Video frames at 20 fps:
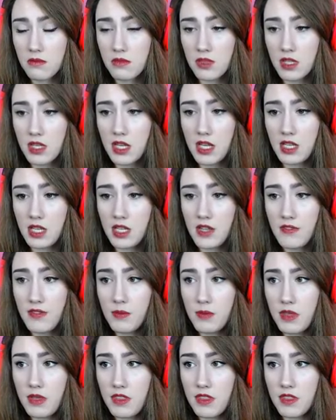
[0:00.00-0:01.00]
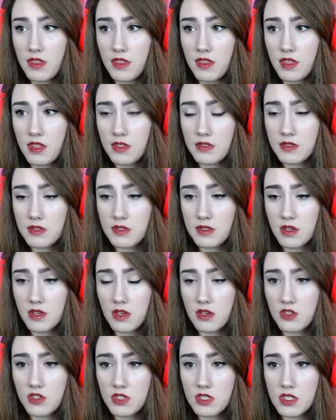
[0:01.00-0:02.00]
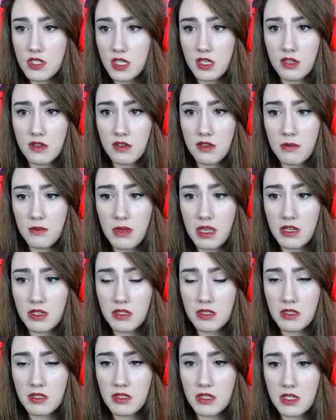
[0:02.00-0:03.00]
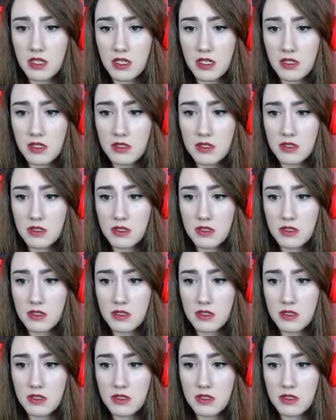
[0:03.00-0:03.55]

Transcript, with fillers: I love the way that these are just like abandoned cities.